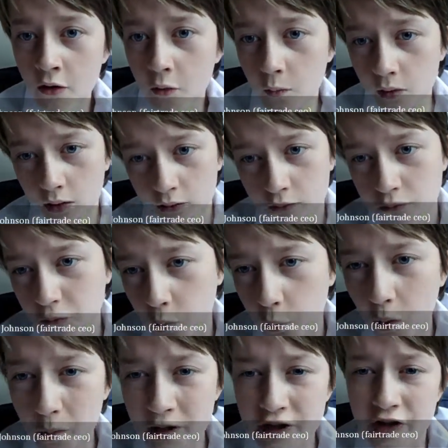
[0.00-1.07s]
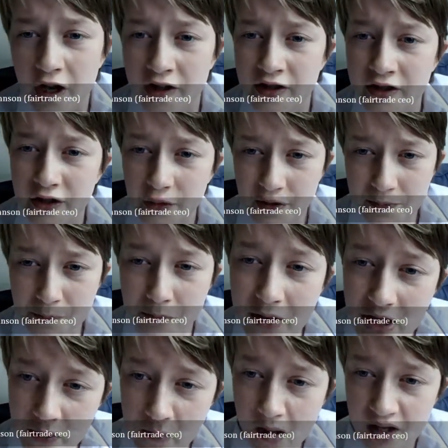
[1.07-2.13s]
Well, what we try to do is
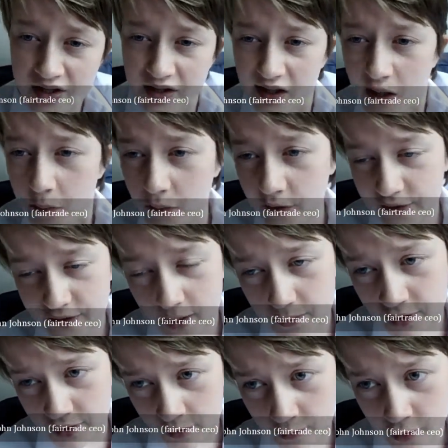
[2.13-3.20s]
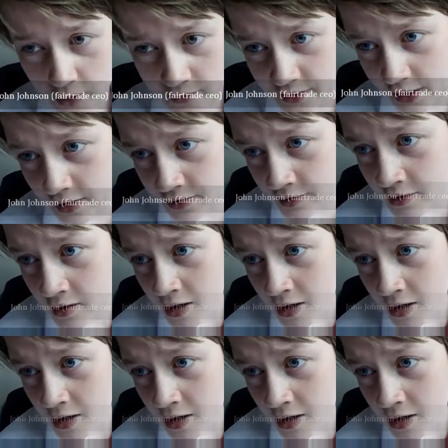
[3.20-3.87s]
minimise the number of steps in the process,